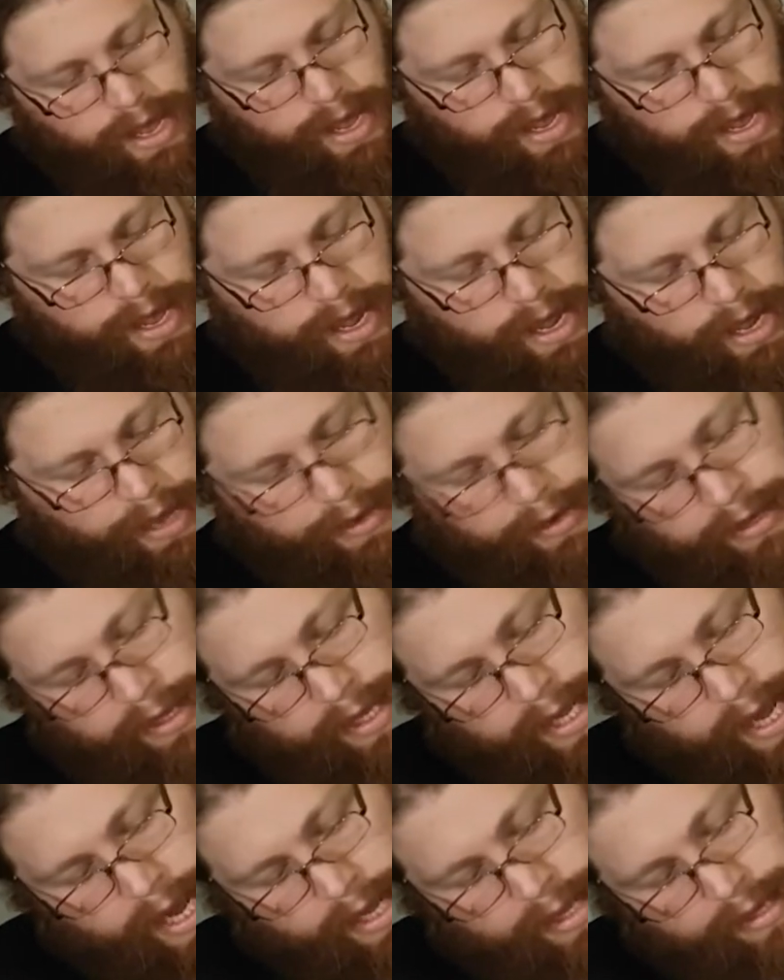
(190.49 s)
sword. Other than
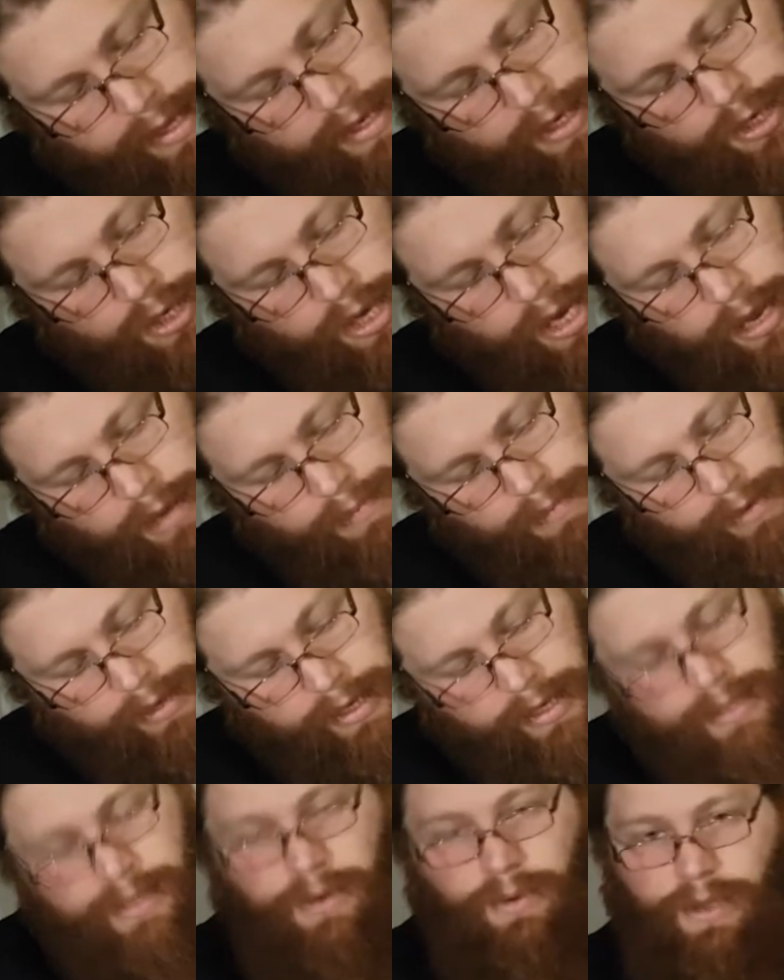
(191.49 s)
that, this shape
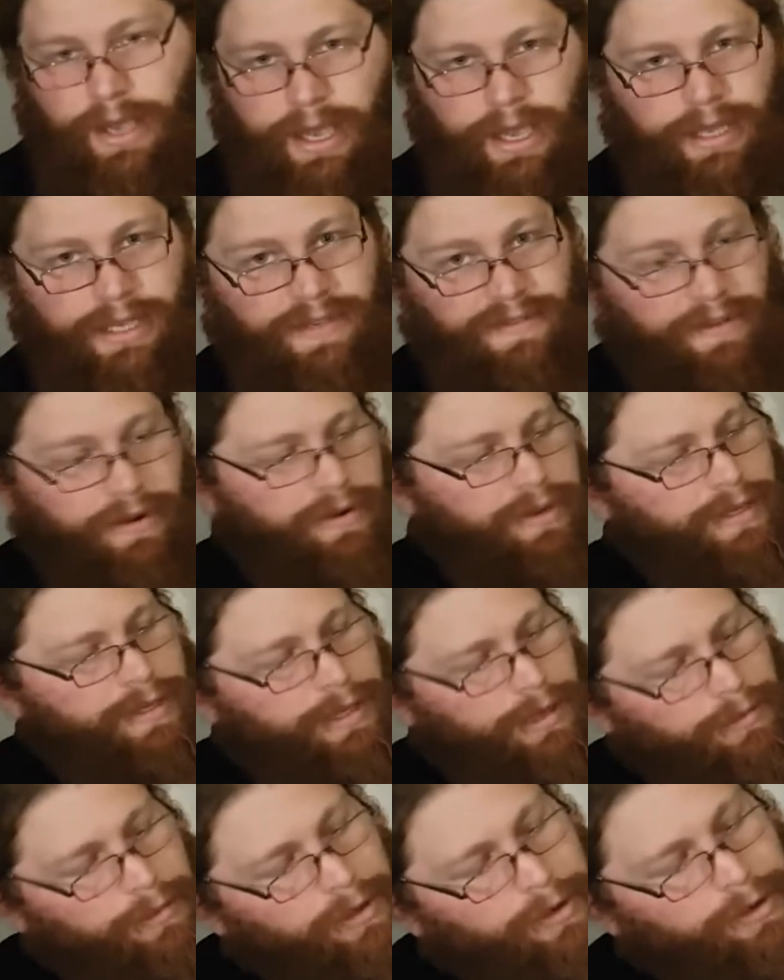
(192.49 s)
is okay. It's very
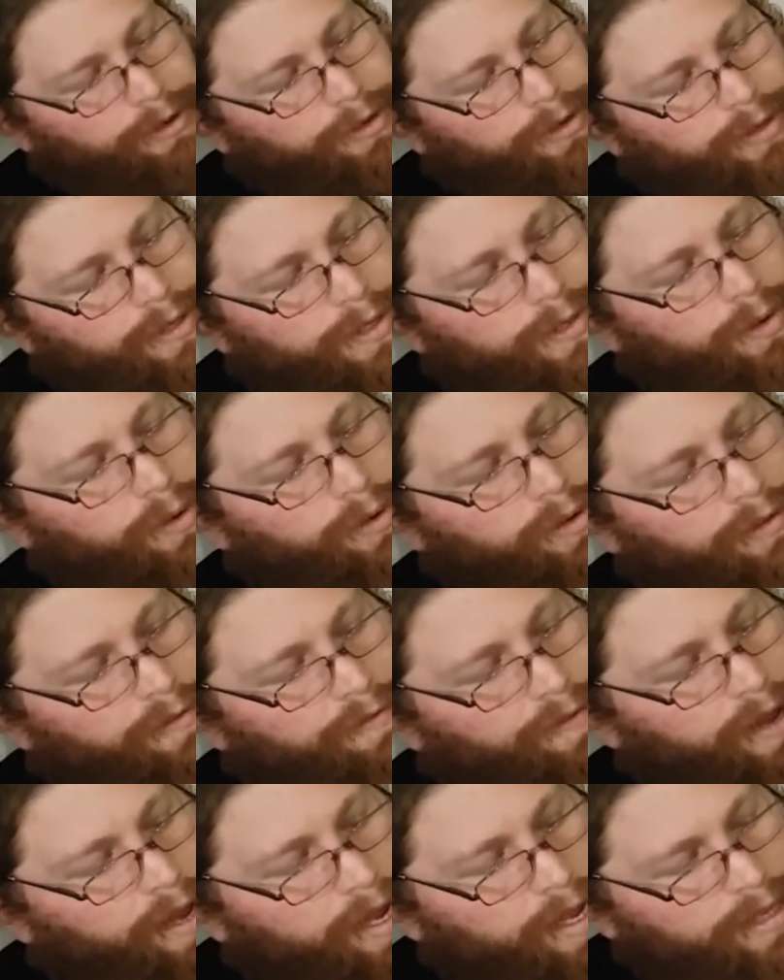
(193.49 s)
similar to historical
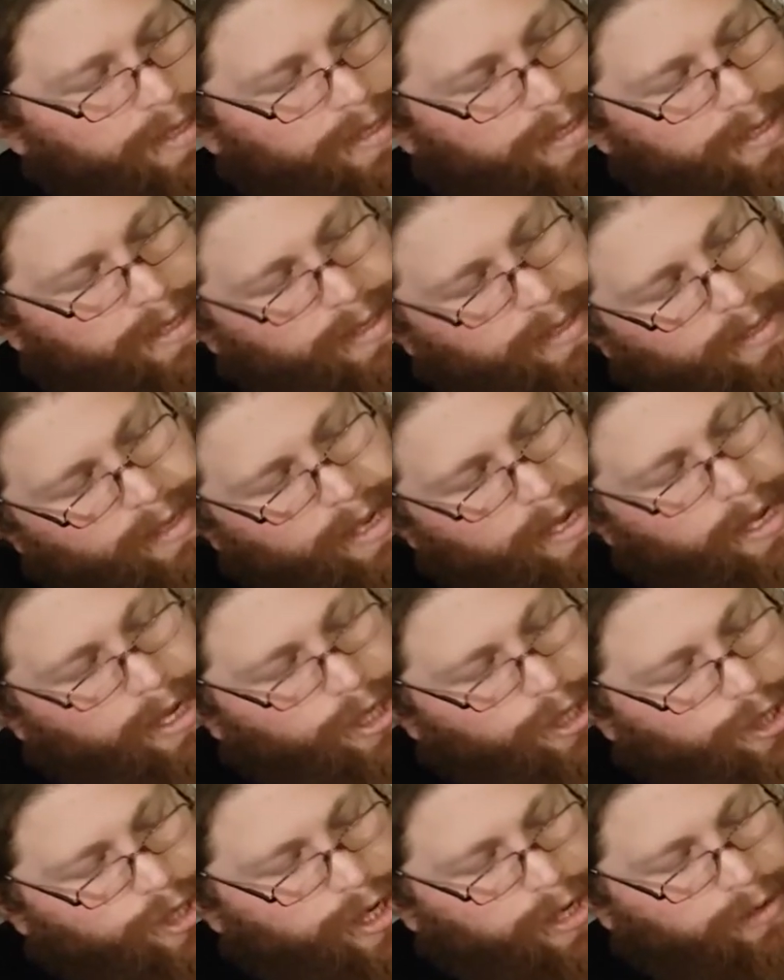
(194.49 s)
finds. This
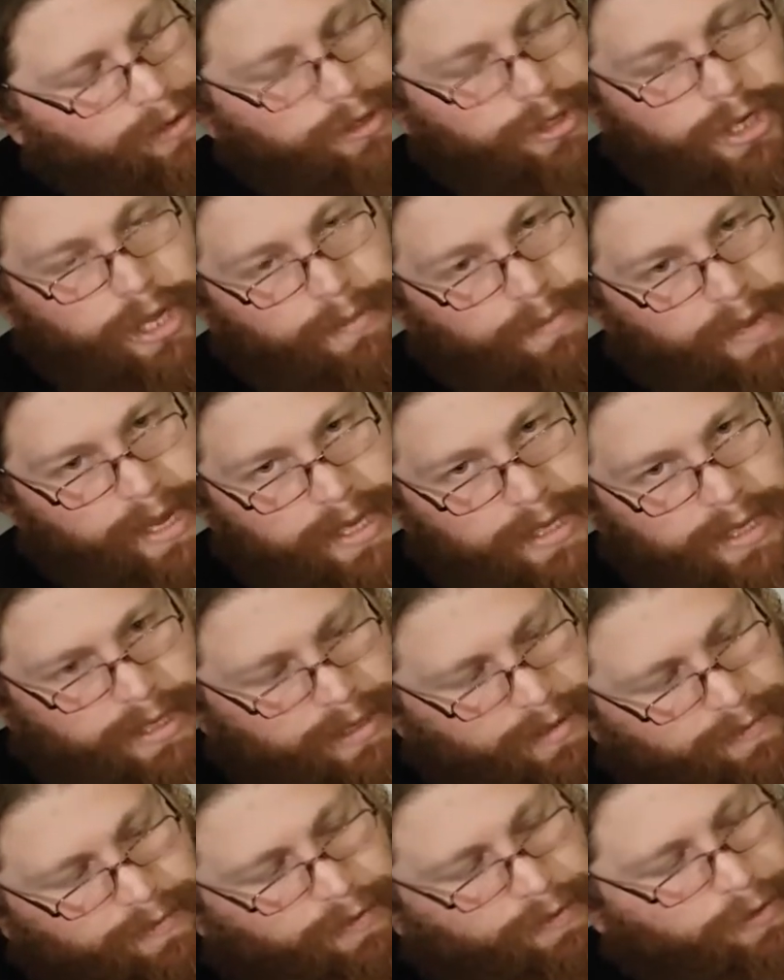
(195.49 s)
general shape it's
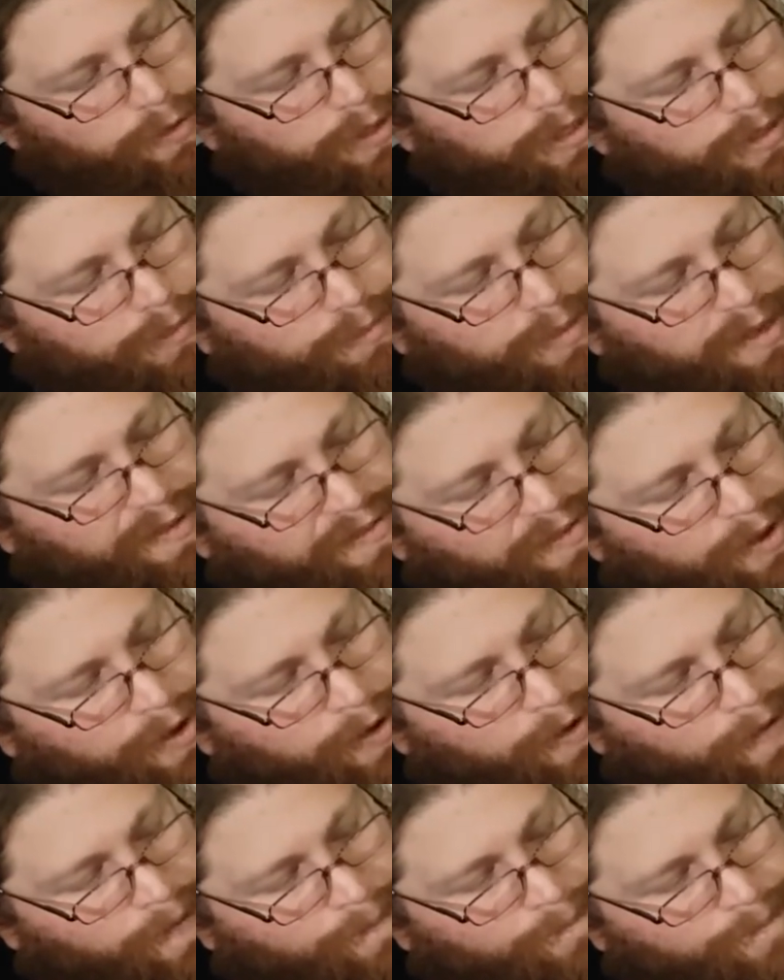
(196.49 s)
of course
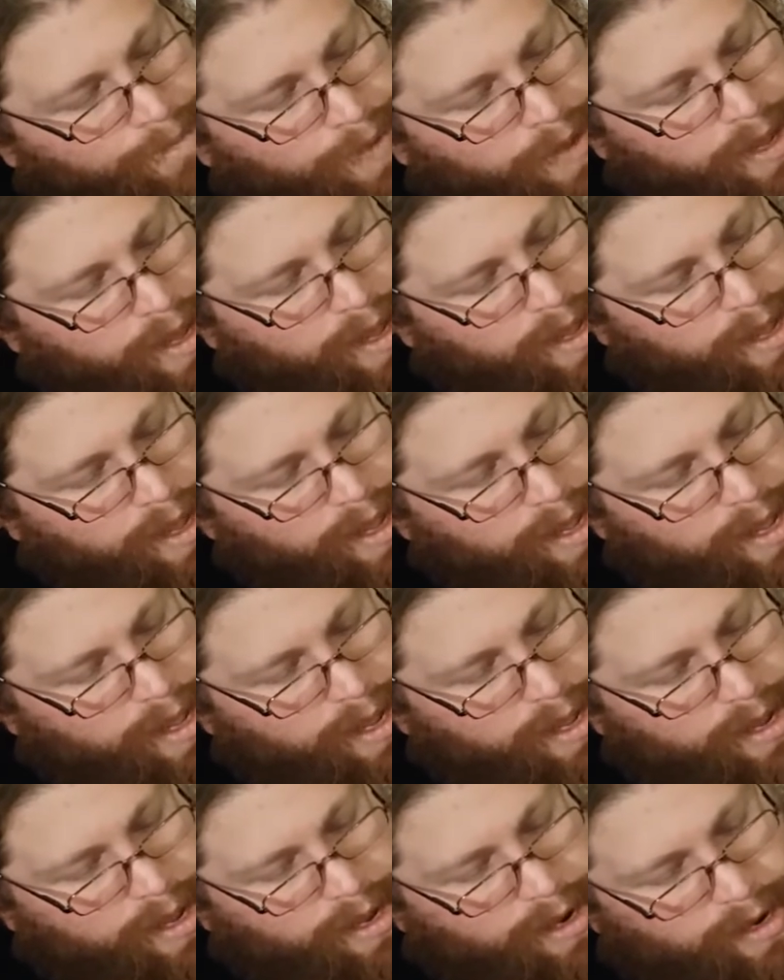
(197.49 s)
beefier,
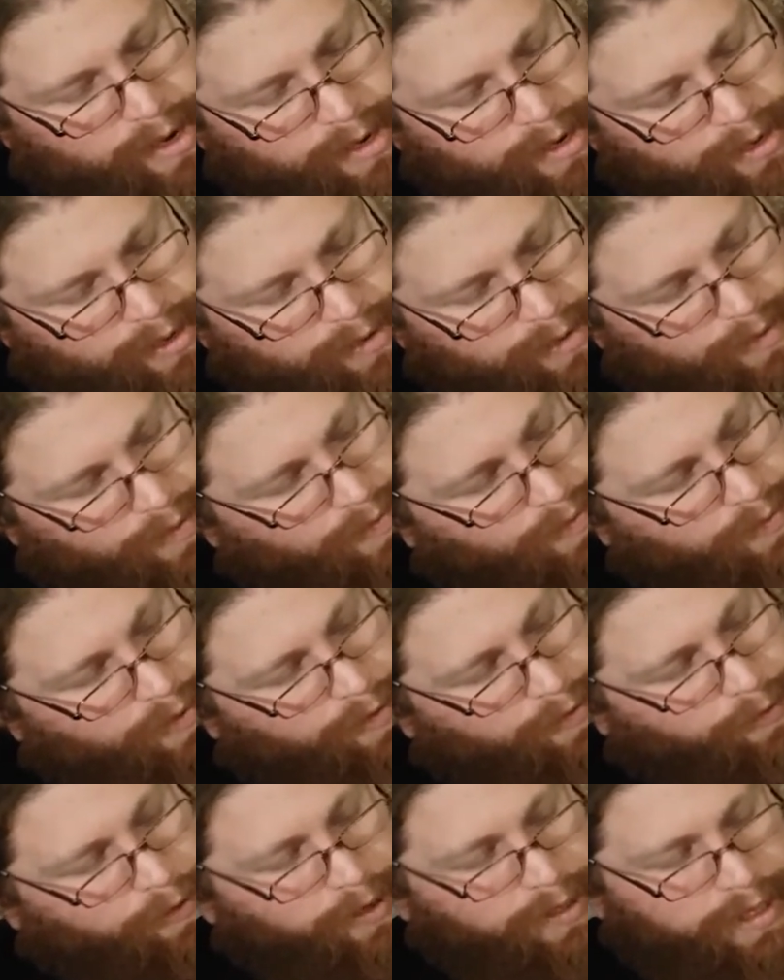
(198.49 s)
and
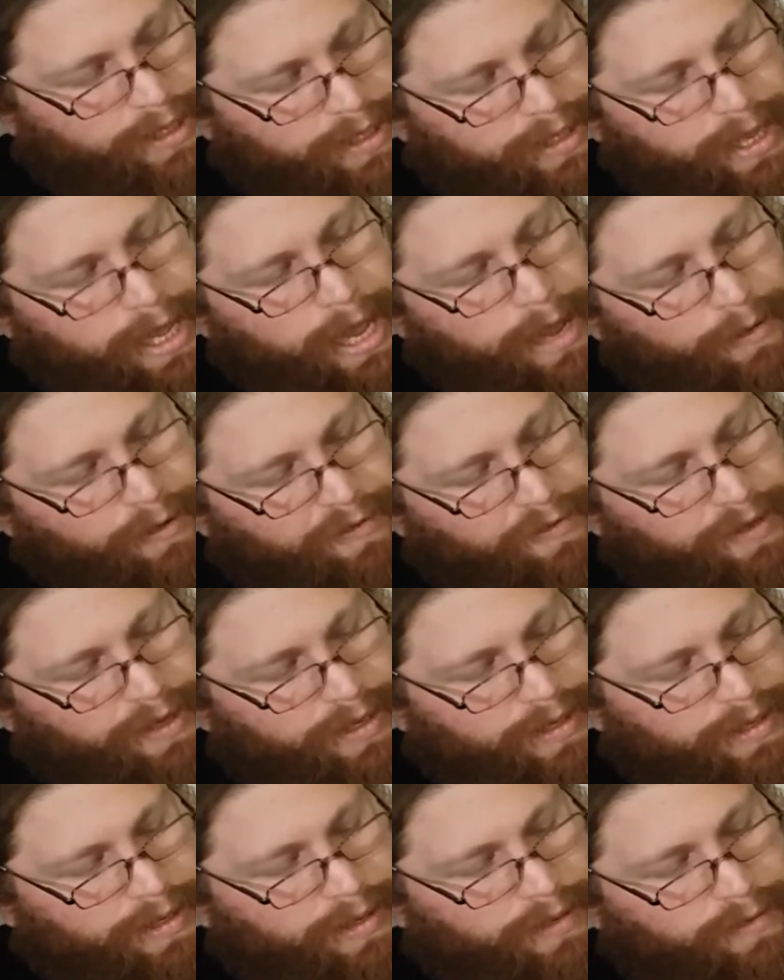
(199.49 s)
of course it came with
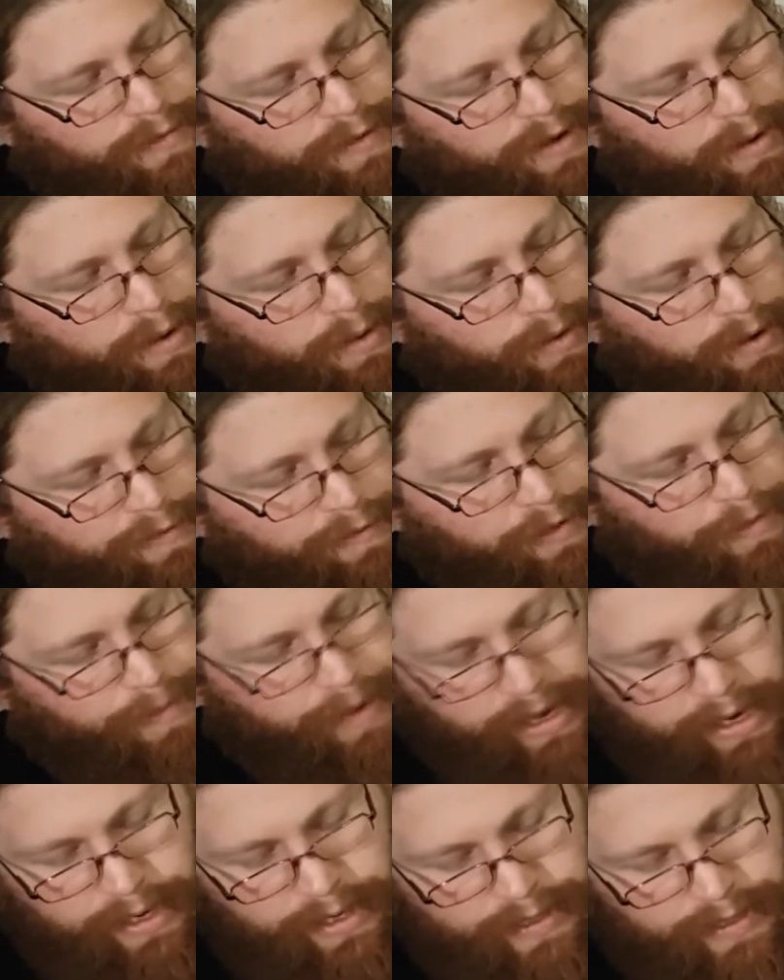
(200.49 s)
this very roughly painted